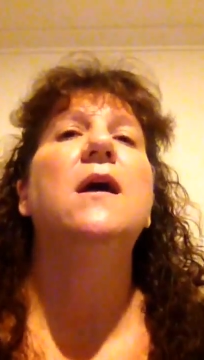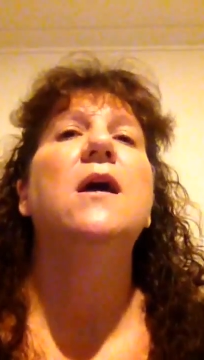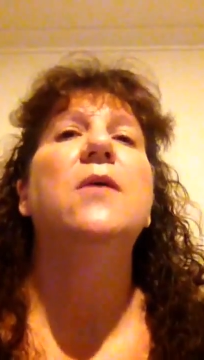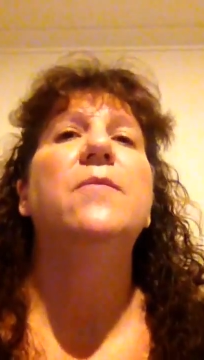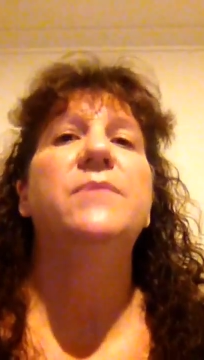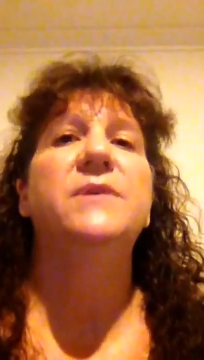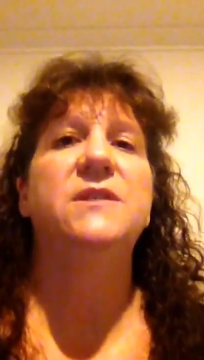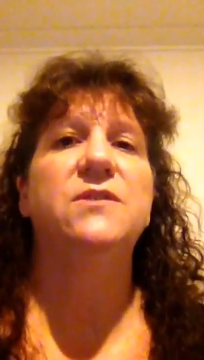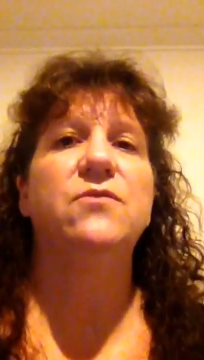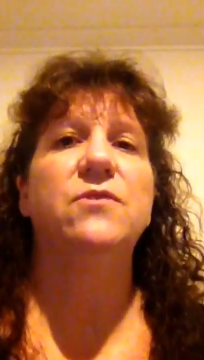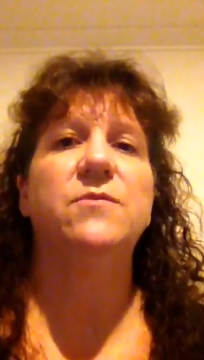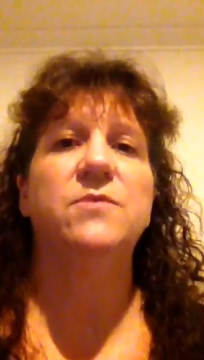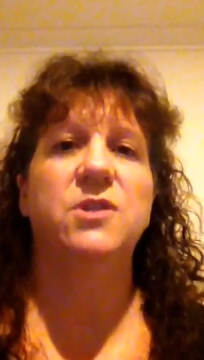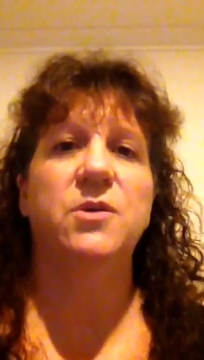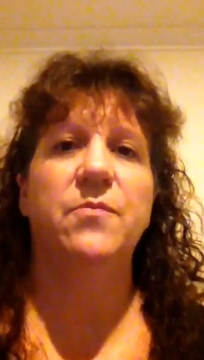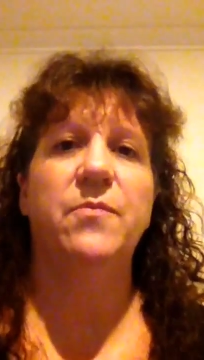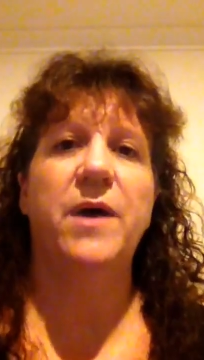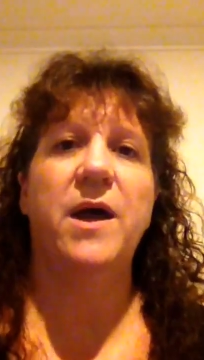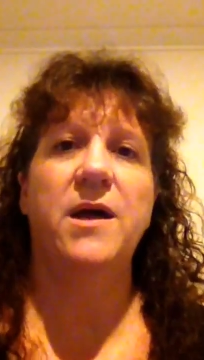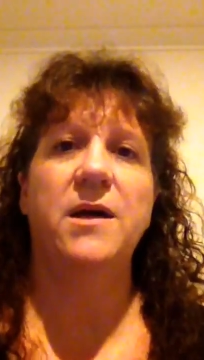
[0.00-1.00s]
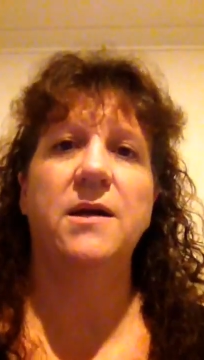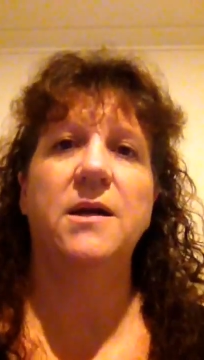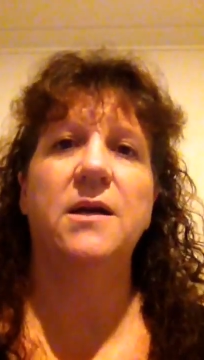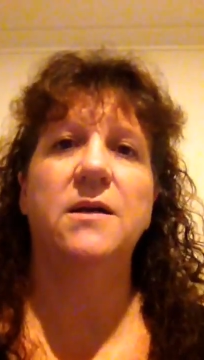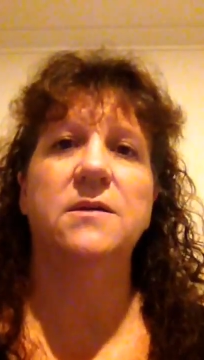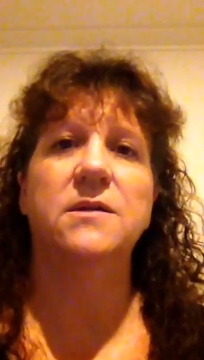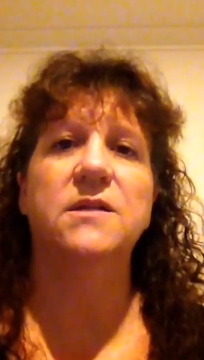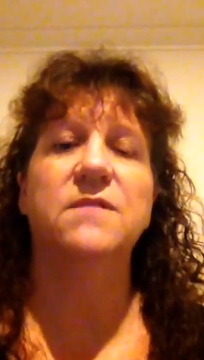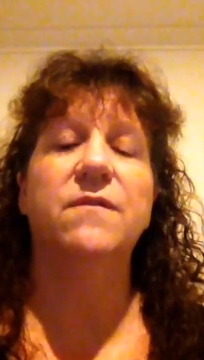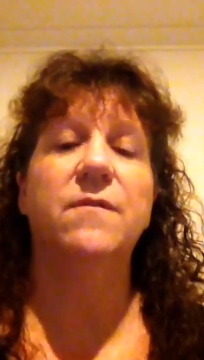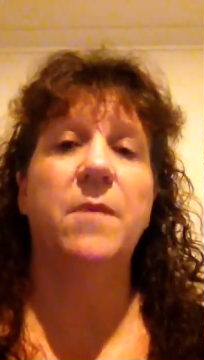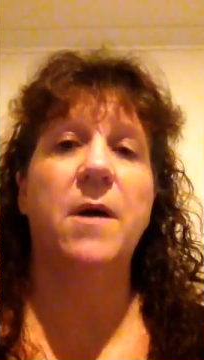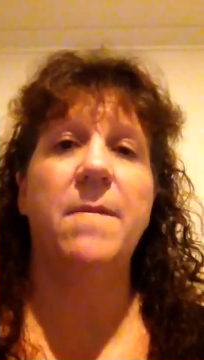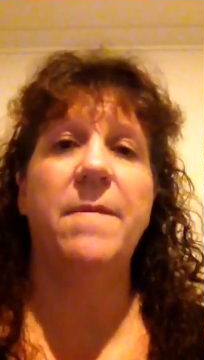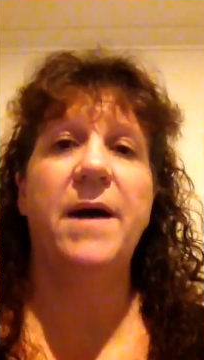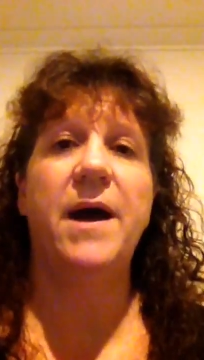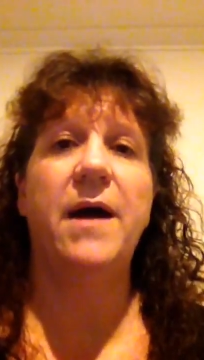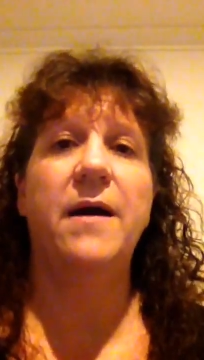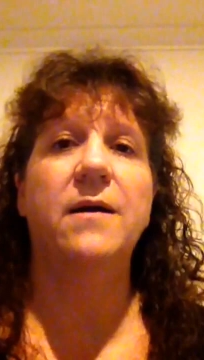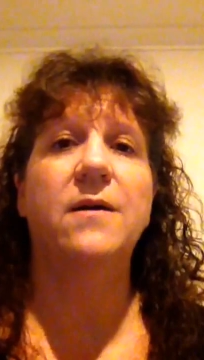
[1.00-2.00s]
prescription painkillers for my
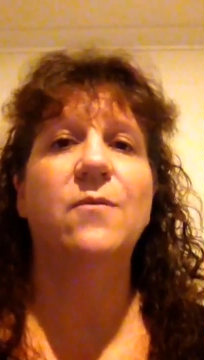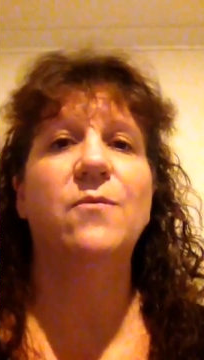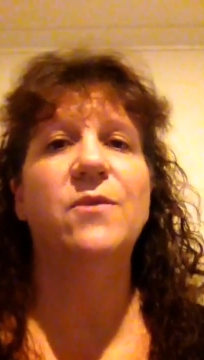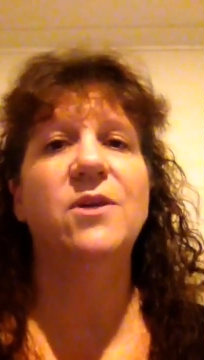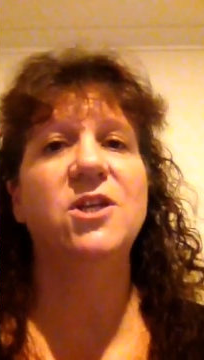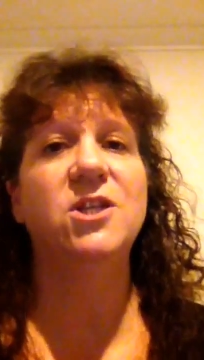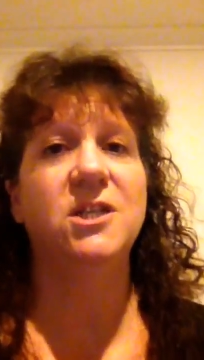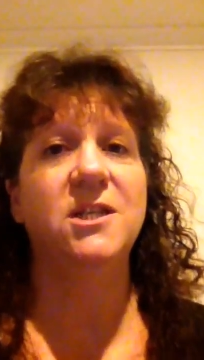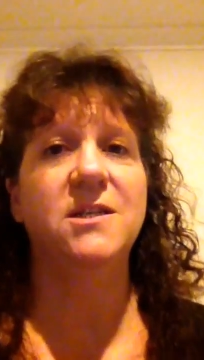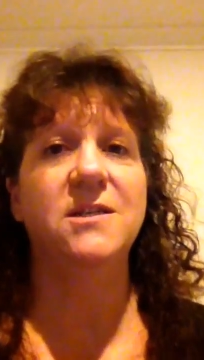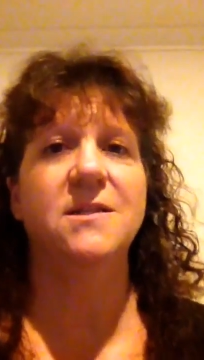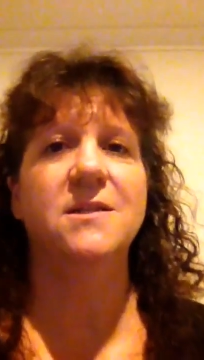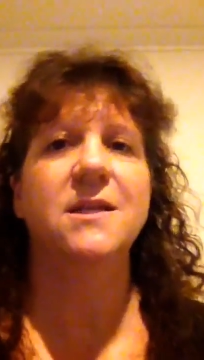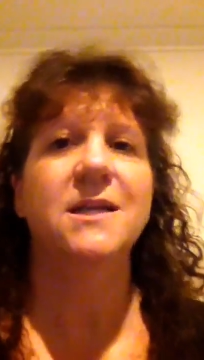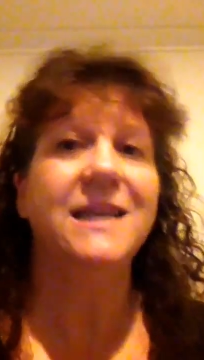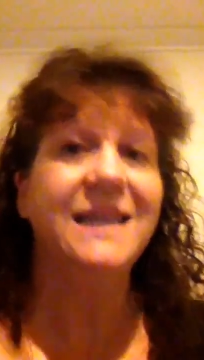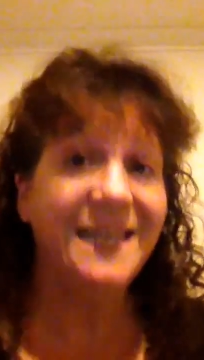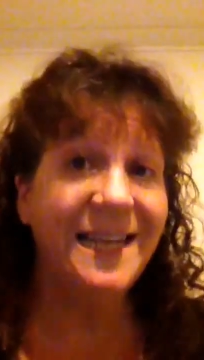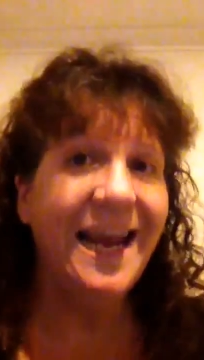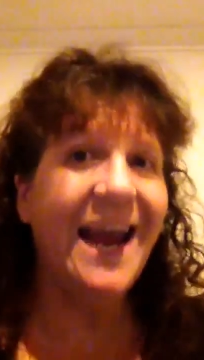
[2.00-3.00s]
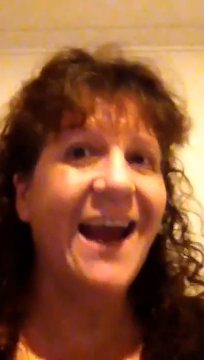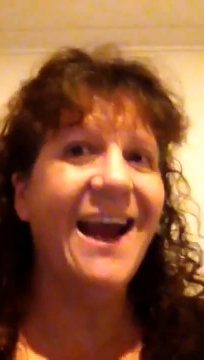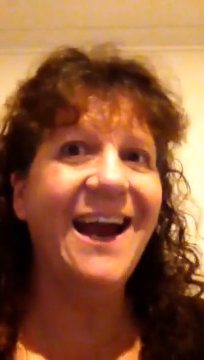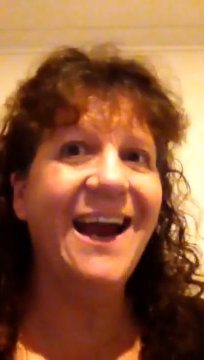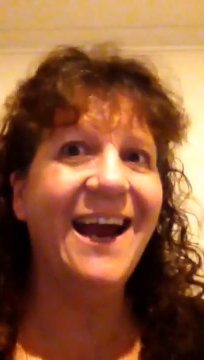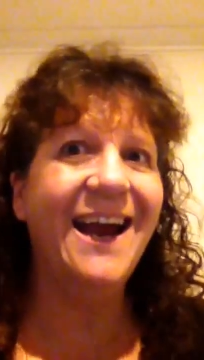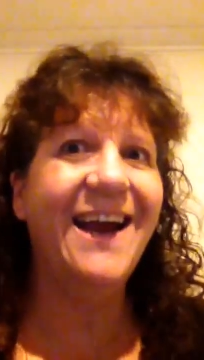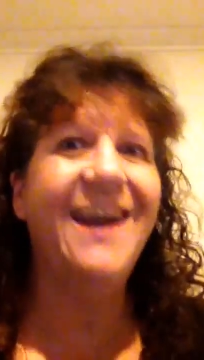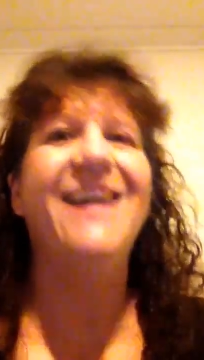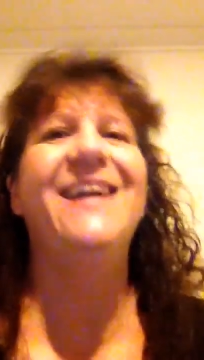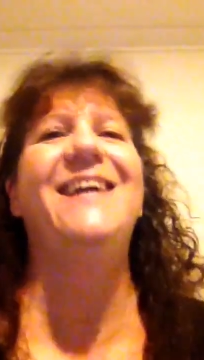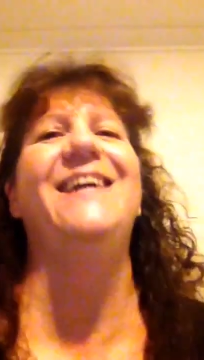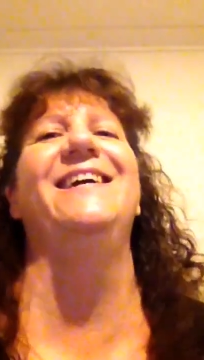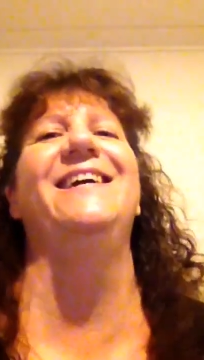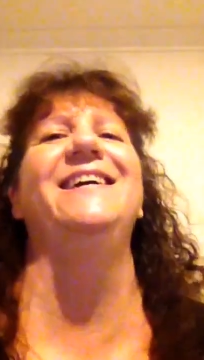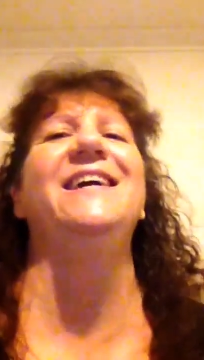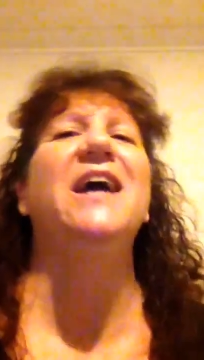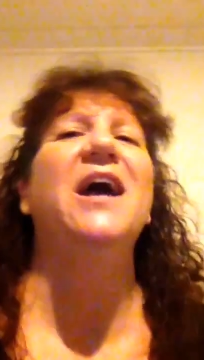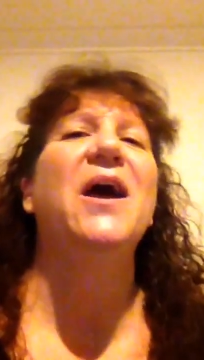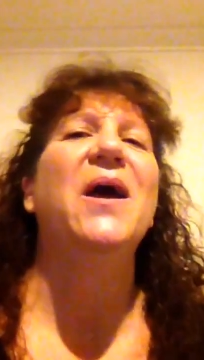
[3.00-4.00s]
back, which is
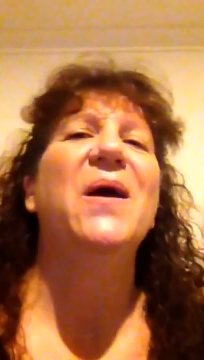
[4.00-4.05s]
yay!